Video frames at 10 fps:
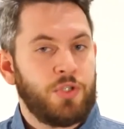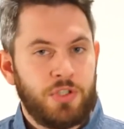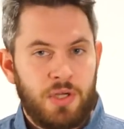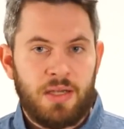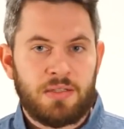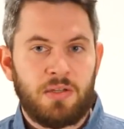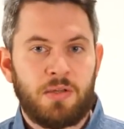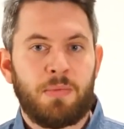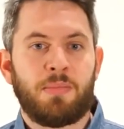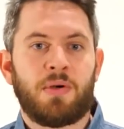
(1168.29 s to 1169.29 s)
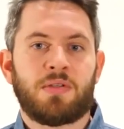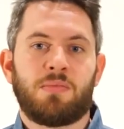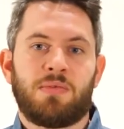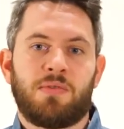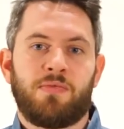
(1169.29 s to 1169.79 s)
which has not been
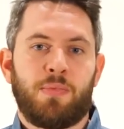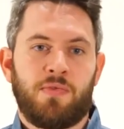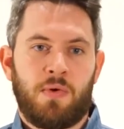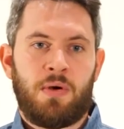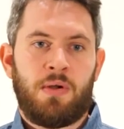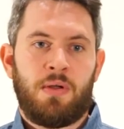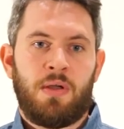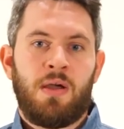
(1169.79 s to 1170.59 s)
possible before.